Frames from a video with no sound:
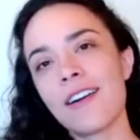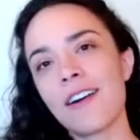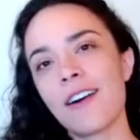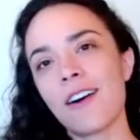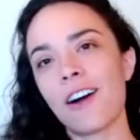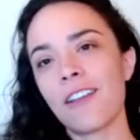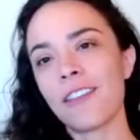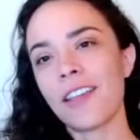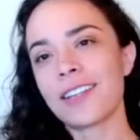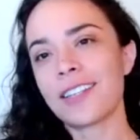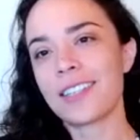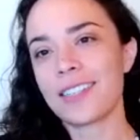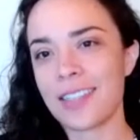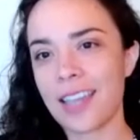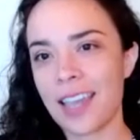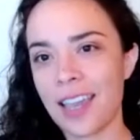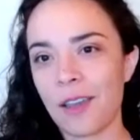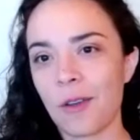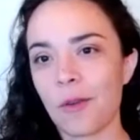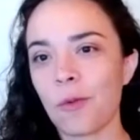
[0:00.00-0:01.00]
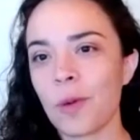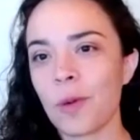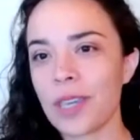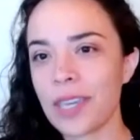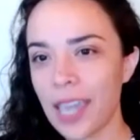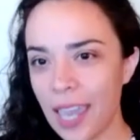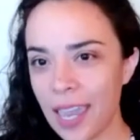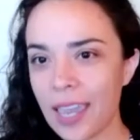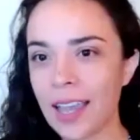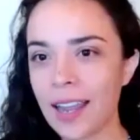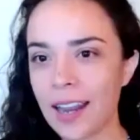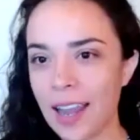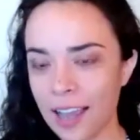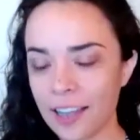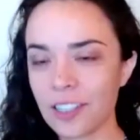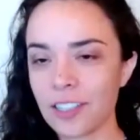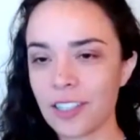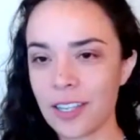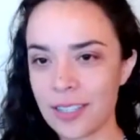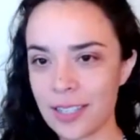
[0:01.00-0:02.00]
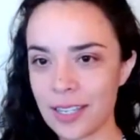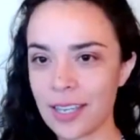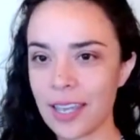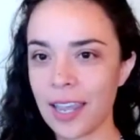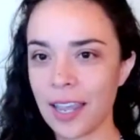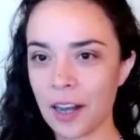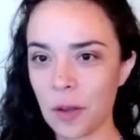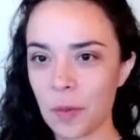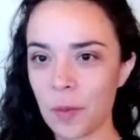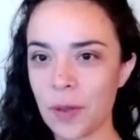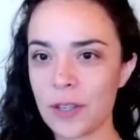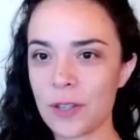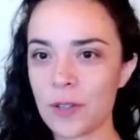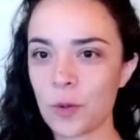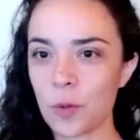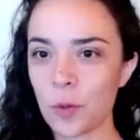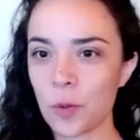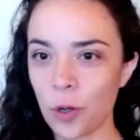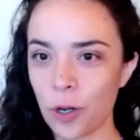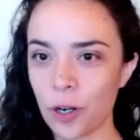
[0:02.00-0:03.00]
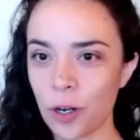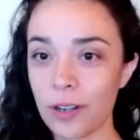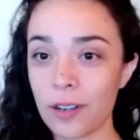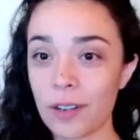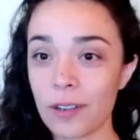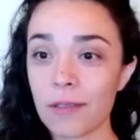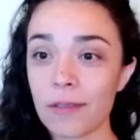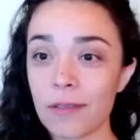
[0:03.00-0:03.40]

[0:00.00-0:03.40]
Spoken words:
All that to say, we can actually see cannabis work